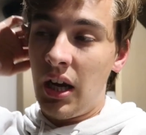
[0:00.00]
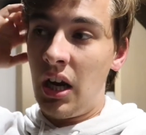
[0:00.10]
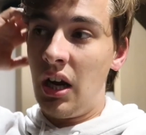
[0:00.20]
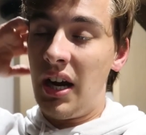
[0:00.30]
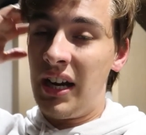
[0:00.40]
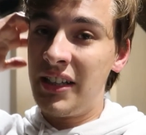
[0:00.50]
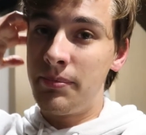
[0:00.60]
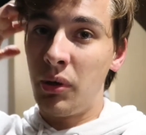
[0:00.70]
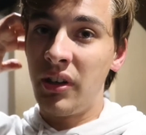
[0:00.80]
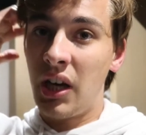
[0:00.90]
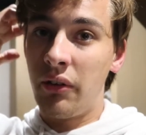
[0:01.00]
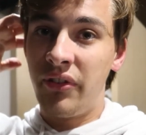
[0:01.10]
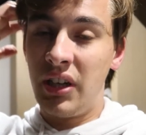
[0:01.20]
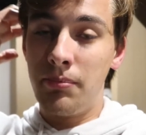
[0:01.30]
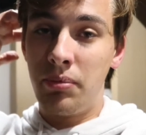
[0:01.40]
At this point now,
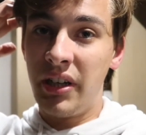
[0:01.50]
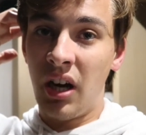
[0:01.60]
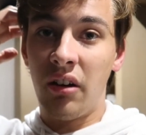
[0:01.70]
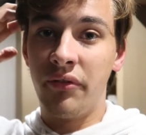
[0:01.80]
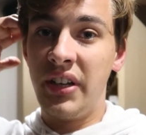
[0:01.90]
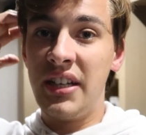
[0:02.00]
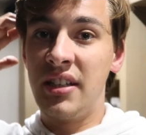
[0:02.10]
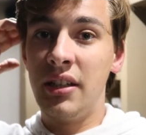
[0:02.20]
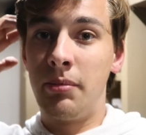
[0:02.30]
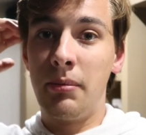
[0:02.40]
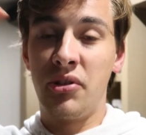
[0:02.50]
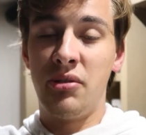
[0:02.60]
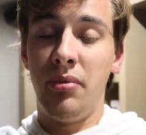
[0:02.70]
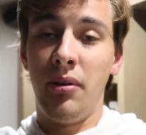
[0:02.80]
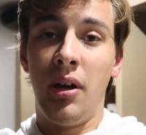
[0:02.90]
feeling pretty half decent.
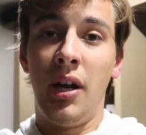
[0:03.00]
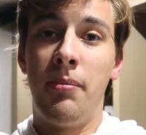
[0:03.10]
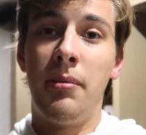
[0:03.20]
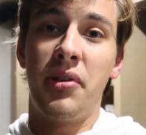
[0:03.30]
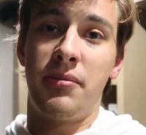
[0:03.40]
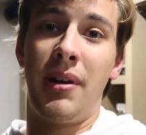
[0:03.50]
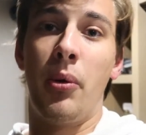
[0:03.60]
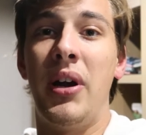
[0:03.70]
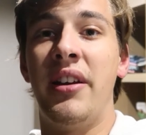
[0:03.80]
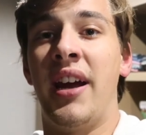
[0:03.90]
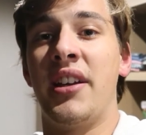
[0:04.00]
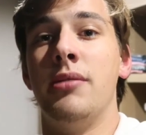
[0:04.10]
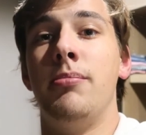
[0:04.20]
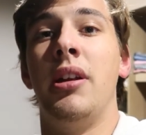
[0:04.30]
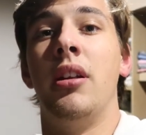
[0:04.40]
Pretty much my weight
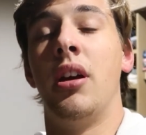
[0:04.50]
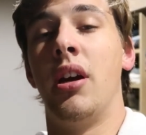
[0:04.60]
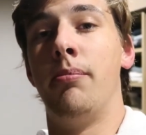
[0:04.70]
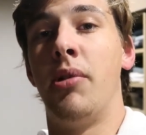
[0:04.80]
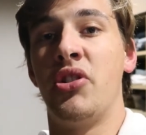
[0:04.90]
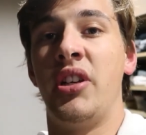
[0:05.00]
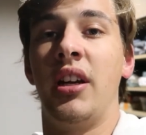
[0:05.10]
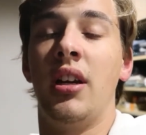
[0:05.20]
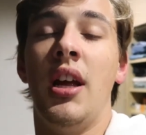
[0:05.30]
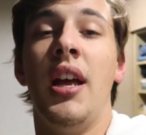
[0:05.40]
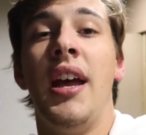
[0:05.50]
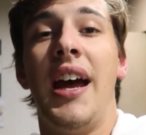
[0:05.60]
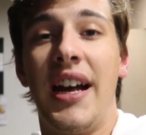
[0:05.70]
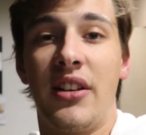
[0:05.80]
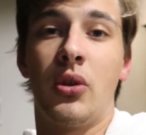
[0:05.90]
hasn't been budging
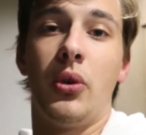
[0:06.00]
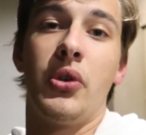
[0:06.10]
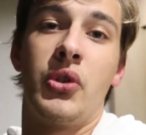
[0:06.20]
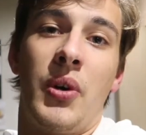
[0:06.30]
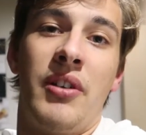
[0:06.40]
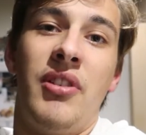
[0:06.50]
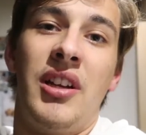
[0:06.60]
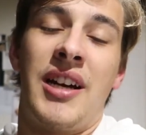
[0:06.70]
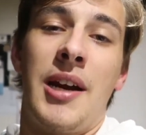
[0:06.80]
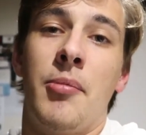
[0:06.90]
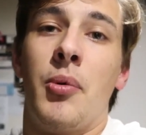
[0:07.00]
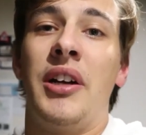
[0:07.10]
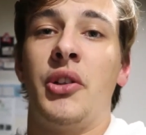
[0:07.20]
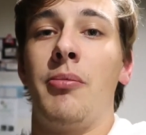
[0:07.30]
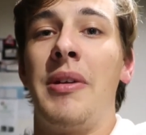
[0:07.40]
at all, so I feel like I'm
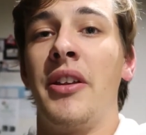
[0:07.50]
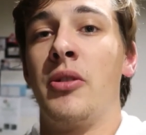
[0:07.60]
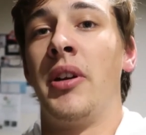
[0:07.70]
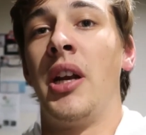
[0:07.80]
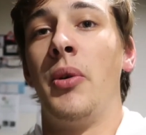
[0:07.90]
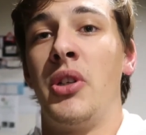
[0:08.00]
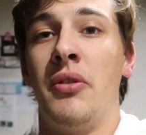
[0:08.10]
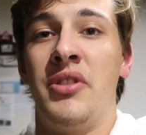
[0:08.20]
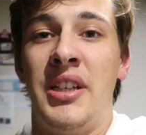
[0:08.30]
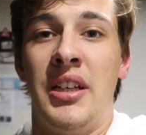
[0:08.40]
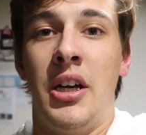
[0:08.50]
right on maintenance right now, which obviously